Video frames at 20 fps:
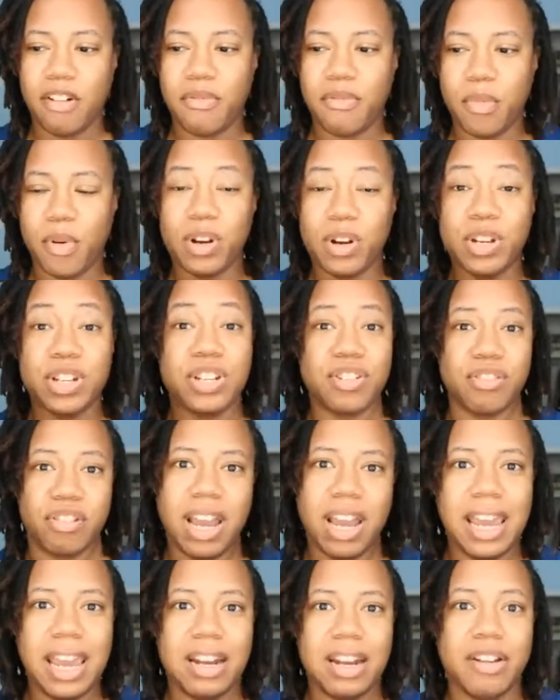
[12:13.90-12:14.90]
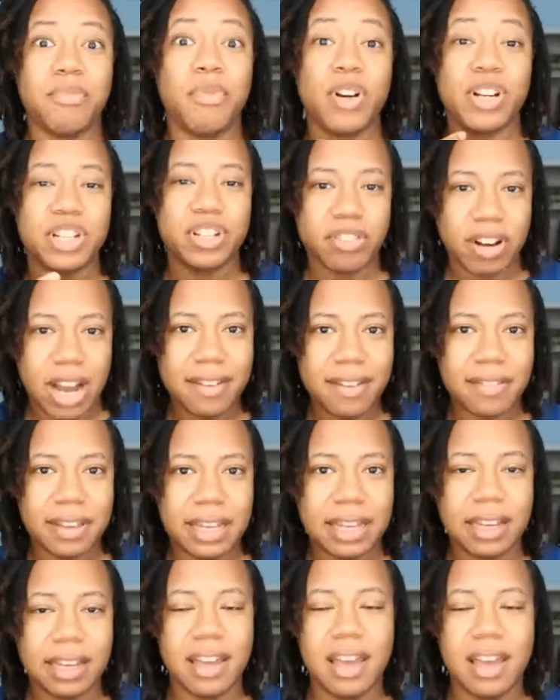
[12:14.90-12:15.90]
strain, of more
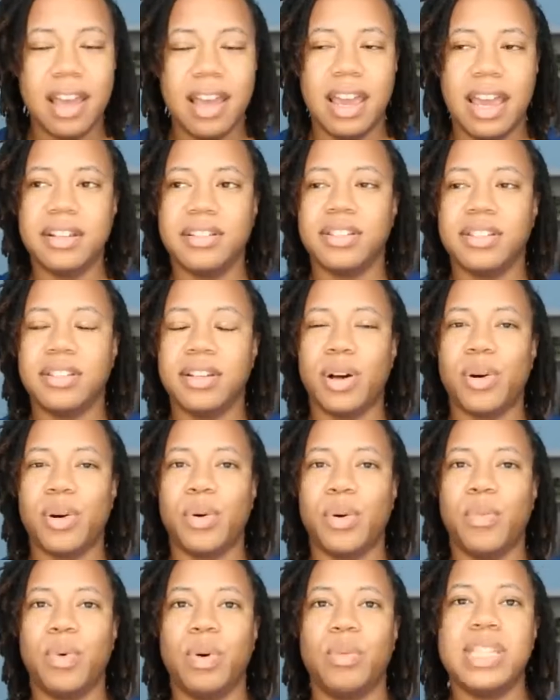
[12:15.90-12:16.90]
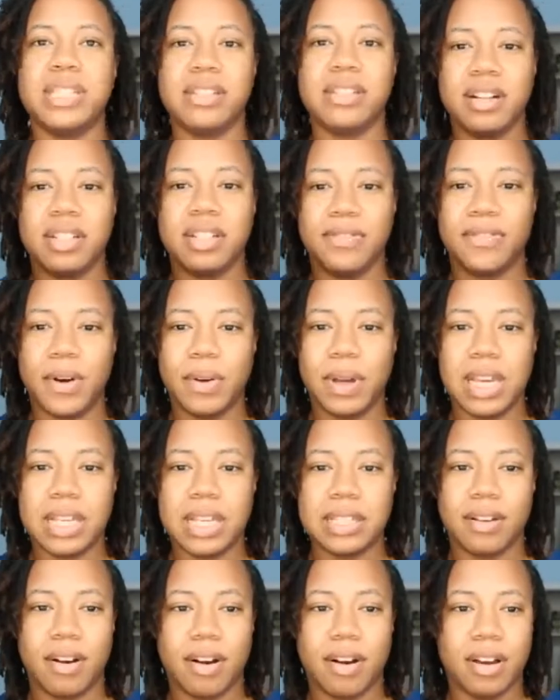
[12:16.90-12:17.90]
striving. And so when we start to
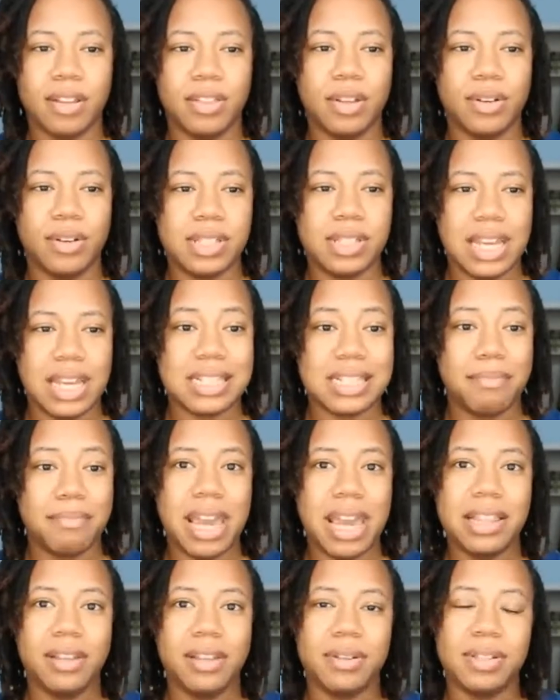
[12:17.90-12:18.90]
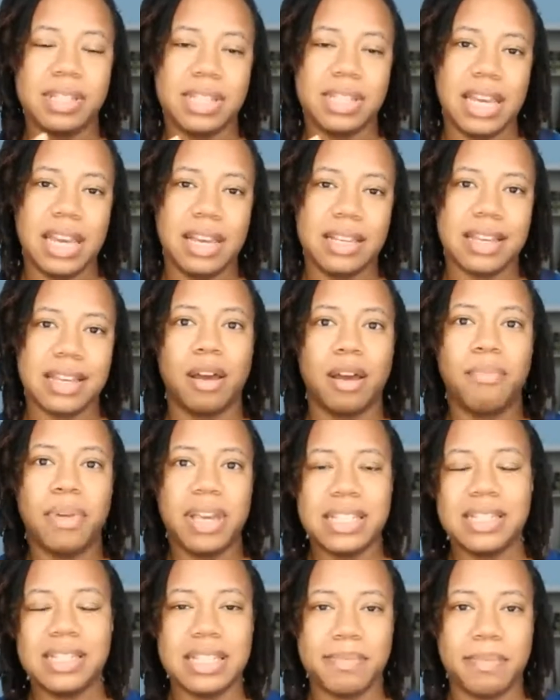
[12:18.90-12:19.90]
focus on those things and make those things like a
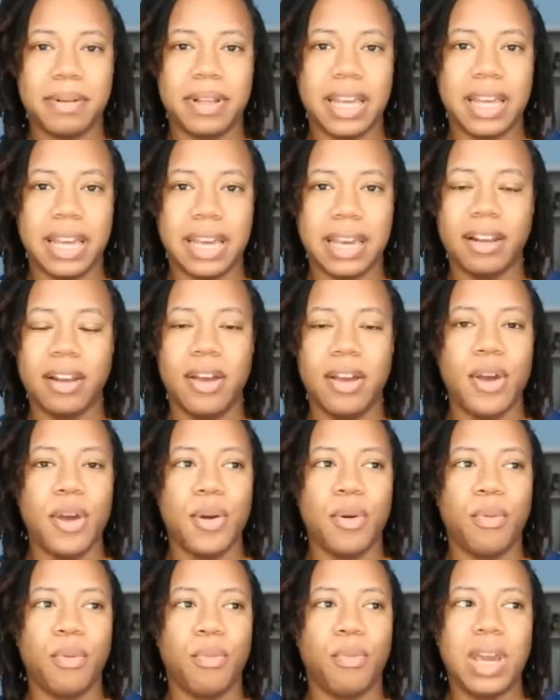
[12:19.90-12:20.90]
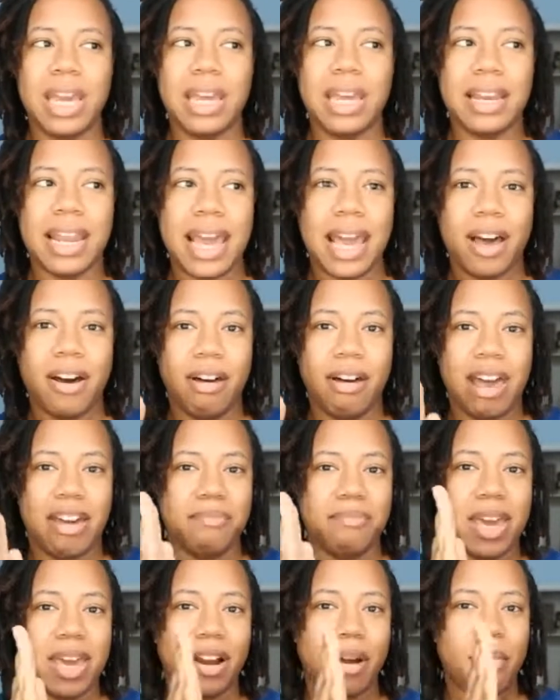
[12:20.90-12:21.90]
business plan, we now have
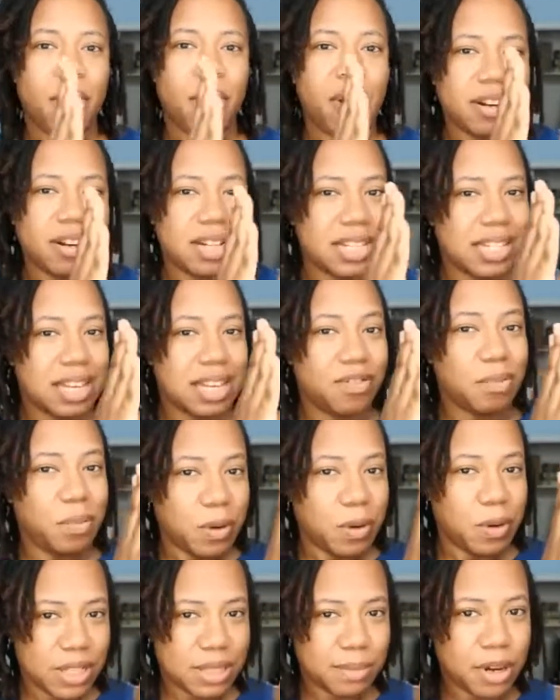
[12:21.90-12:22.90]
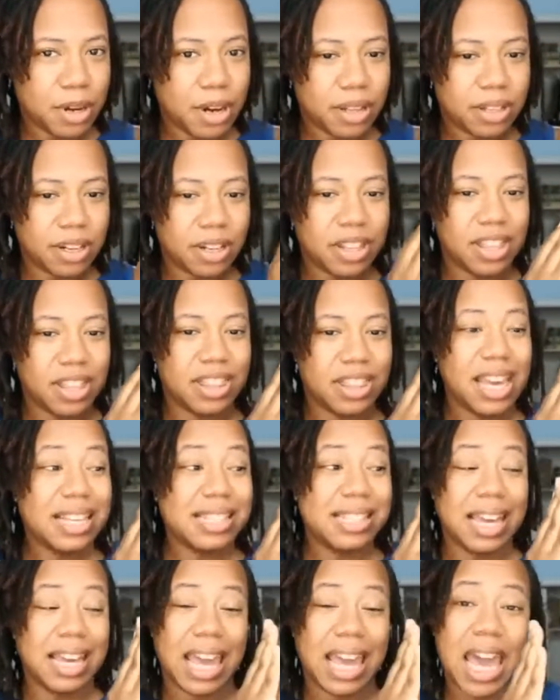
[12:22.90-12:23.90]
made our margins even more smaller. The things
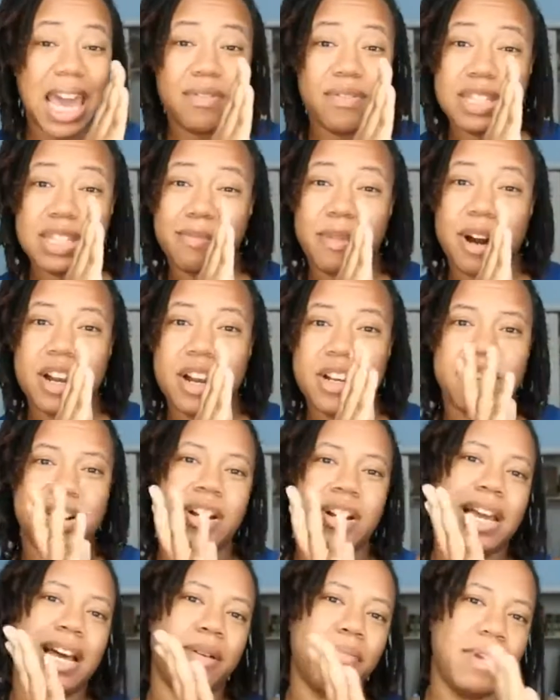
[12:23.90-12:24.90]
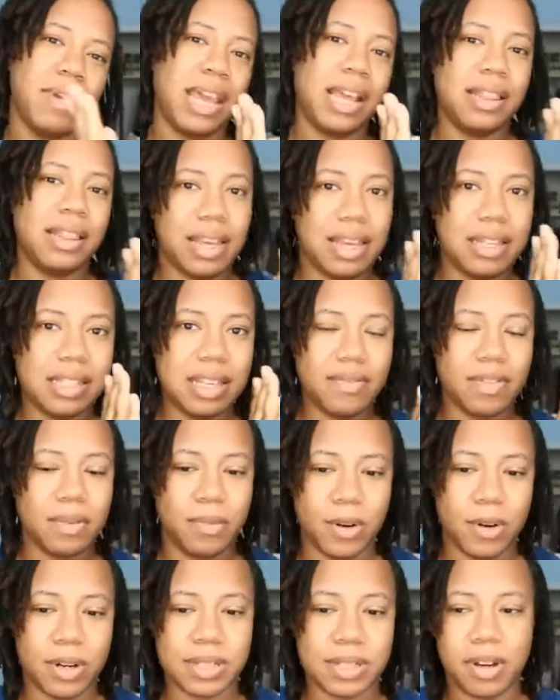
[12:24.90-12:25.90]
that gave us margin are now making things even
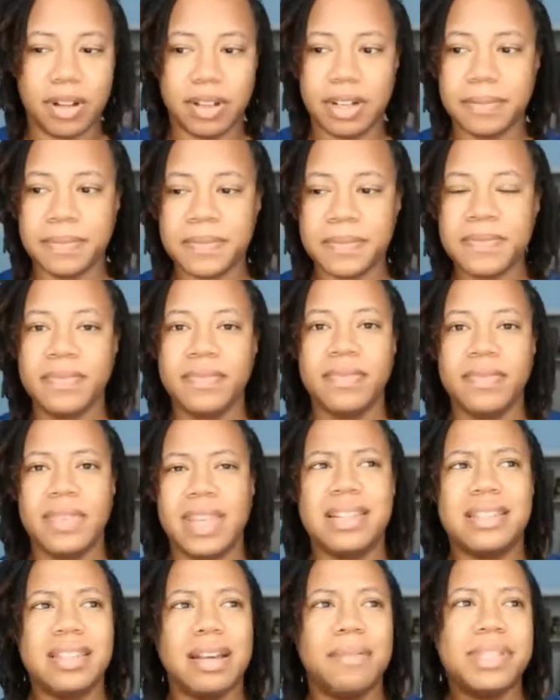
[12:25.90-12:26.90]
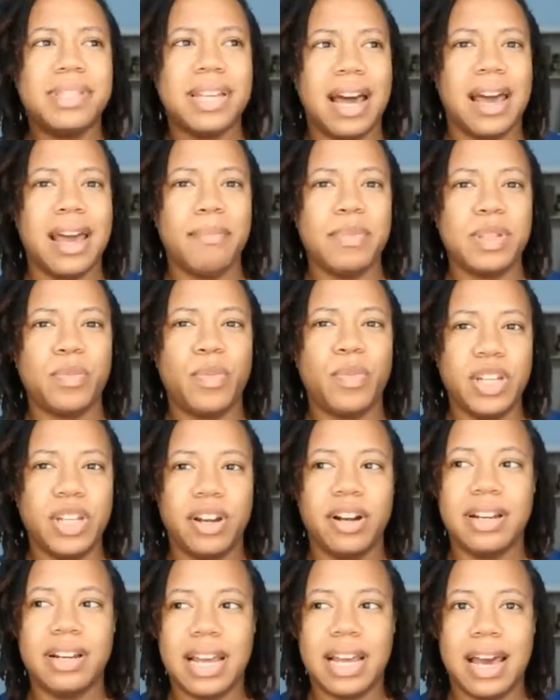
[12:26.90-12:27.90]
more smaller. And sometimes when
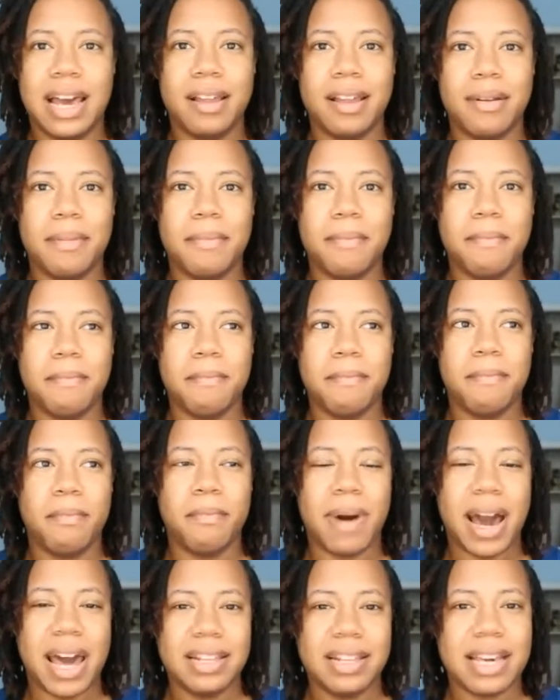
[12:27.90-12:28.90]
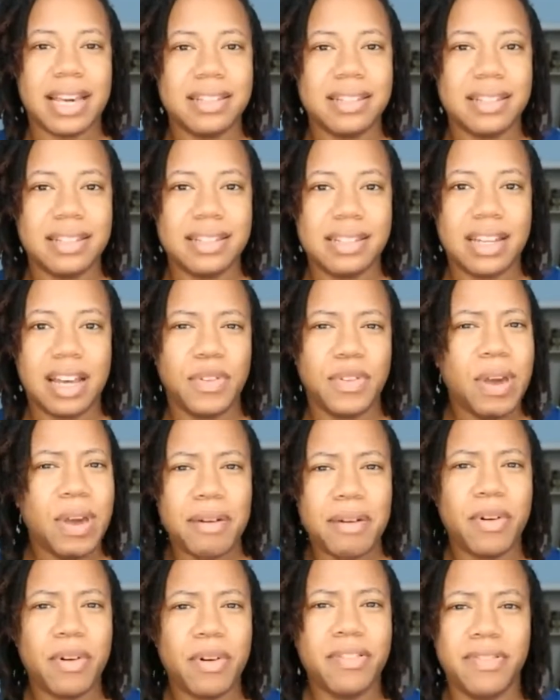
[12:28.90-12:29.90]
you're not monetizing stuff, you
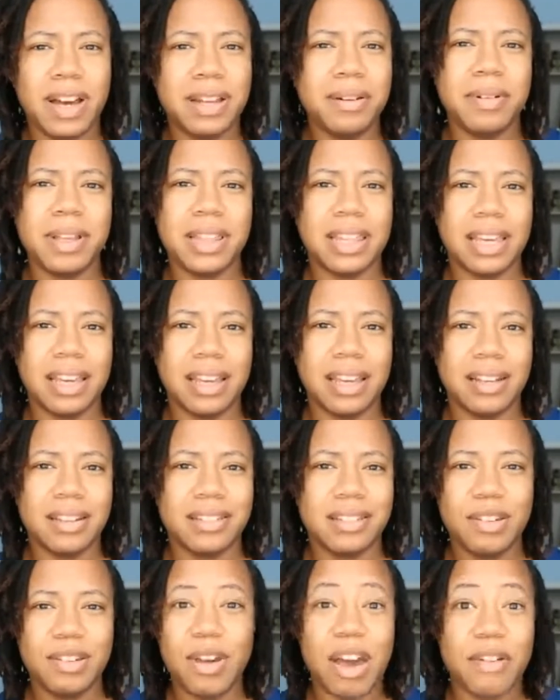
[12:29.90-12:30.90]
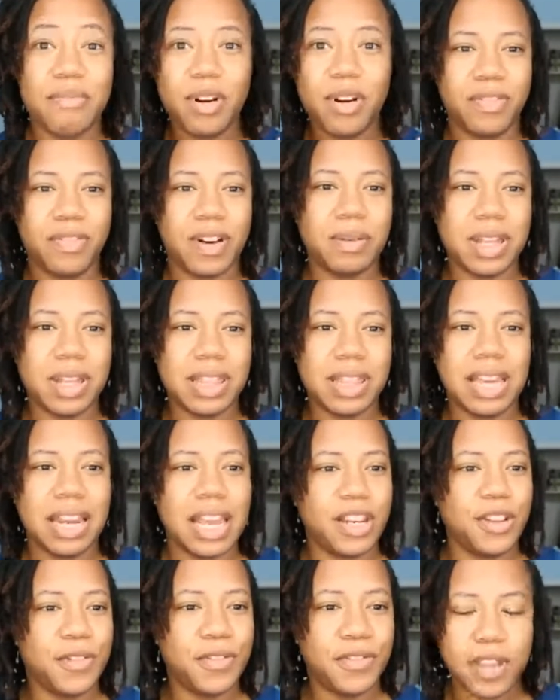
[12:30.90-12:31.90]
have more fun with it. You have more fun with it
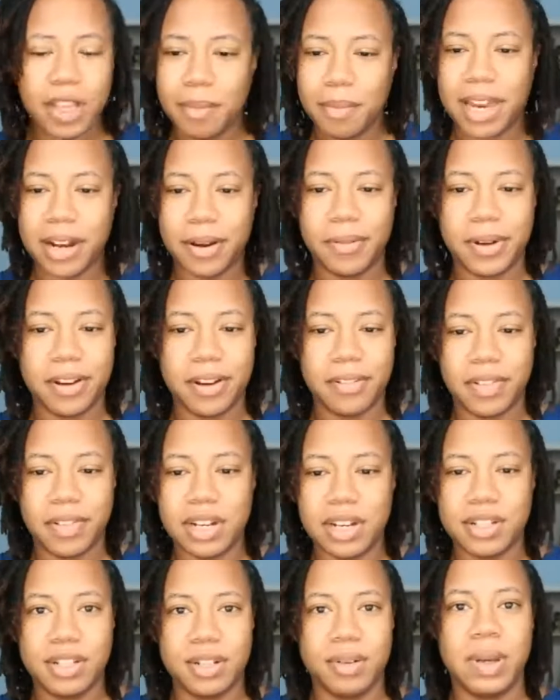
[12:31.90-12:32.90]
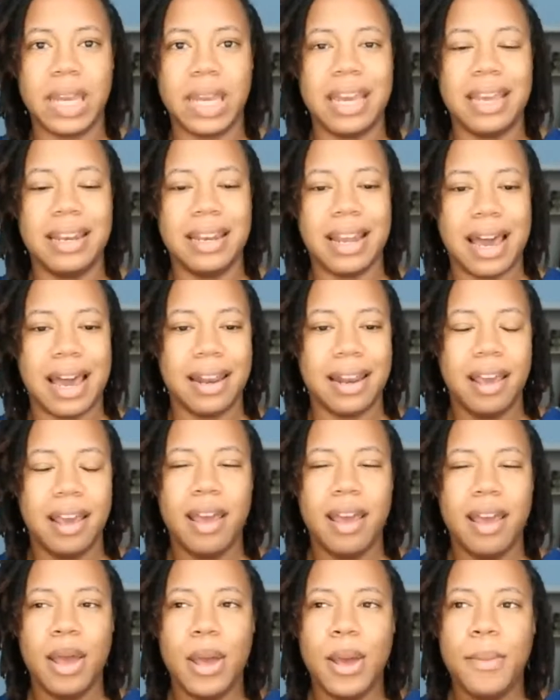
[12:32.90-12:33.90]
and you feel better when you're finished doing it and not
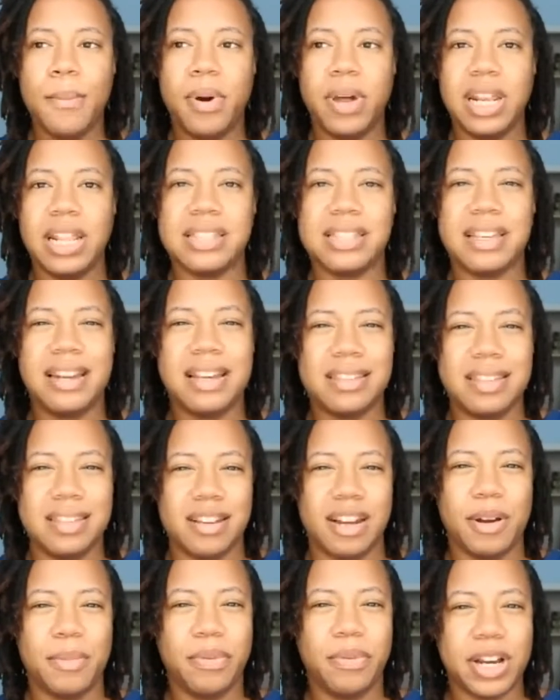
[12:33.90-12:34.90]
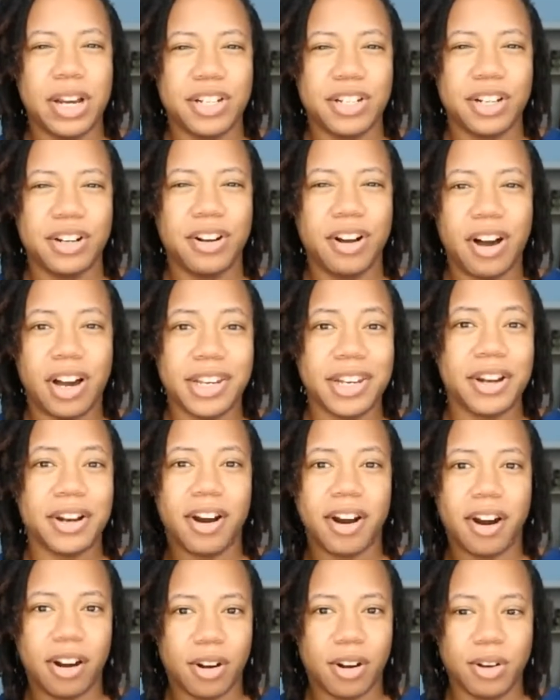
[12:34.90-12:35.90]
putting this unnecessary pressure on your
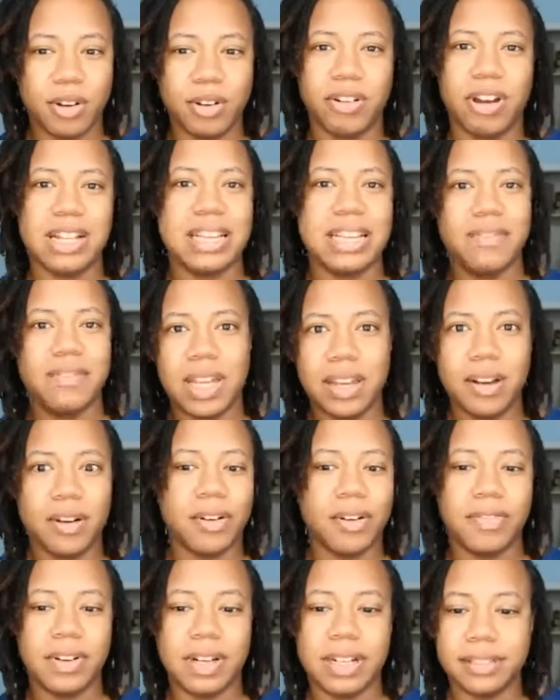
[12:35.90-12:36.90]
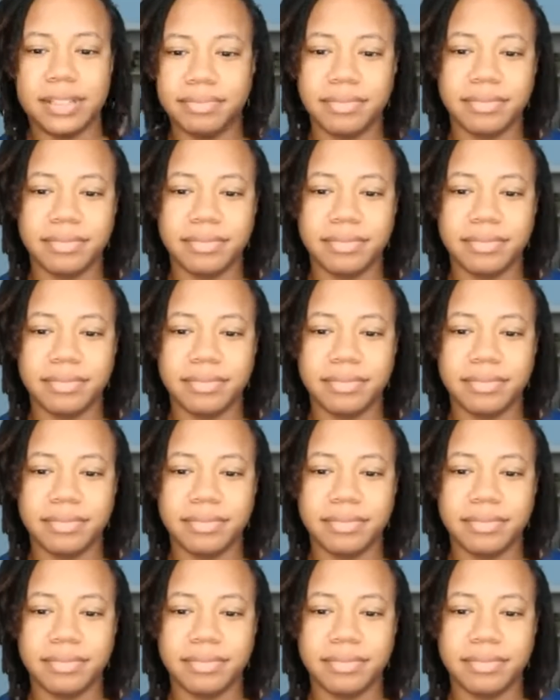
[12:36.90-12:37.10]
art or your creativity or fun.